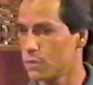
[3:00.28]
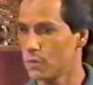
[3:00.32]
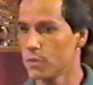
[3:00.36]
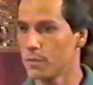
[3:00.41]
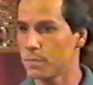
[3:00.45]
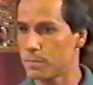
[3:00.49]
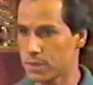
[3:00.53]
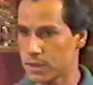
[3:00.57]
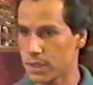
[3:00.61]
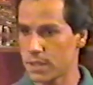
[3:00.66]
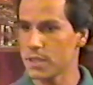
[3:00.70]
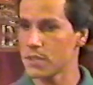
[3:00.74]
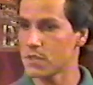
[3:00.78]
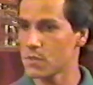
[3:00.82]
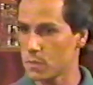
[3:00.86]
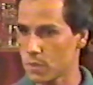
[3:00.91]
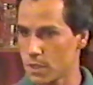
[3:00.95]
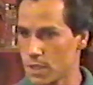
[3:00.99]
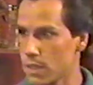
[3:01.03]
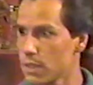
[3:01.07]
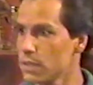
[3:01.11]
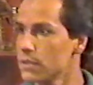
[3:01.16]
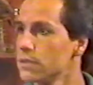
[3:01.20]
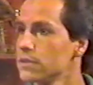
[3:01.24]
a place
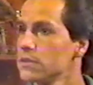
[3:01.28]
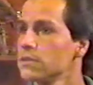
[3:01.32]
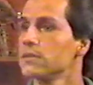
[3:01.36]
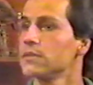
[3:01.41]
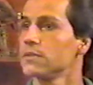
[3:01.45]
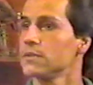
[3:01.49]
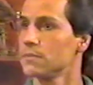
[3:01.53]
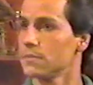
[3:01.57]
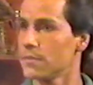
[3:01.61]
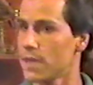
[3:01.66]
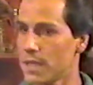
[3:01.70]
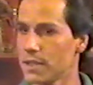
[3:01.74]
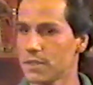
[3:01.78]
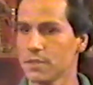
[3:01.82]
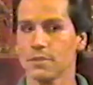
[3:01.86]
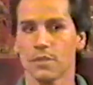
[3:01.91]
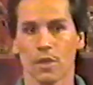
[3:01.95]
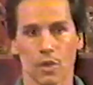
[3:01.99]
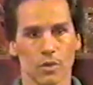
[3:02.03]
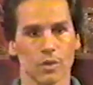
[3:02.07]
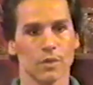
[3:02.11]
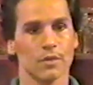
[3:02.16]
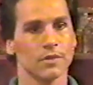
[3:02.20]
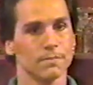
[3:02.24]
where men go
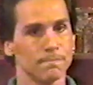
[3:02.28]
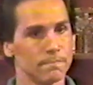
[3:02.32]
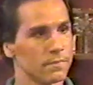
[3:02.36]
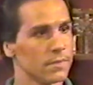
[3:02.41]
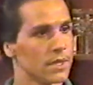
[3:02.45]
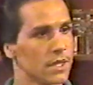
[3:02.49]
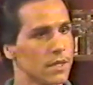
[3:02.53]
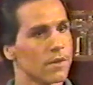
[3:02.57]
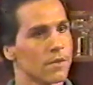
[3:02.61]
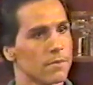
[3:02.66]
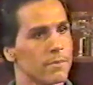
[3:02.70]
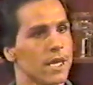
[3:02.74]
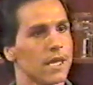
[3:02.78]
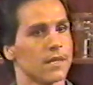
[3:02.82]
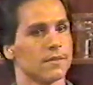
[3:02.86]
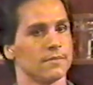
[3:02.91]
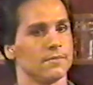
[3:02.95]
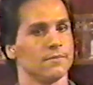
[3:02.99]
to meet other men.